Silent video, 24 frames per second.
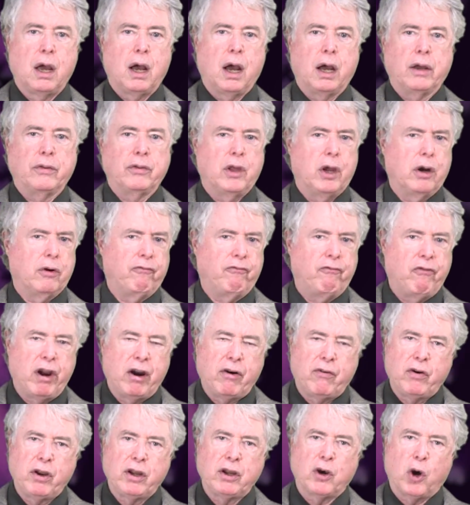on their
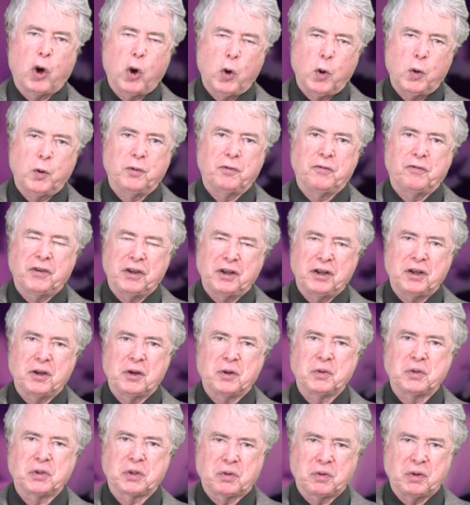very own
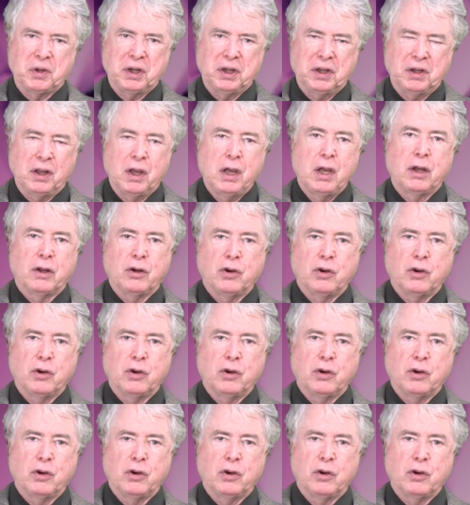video screen.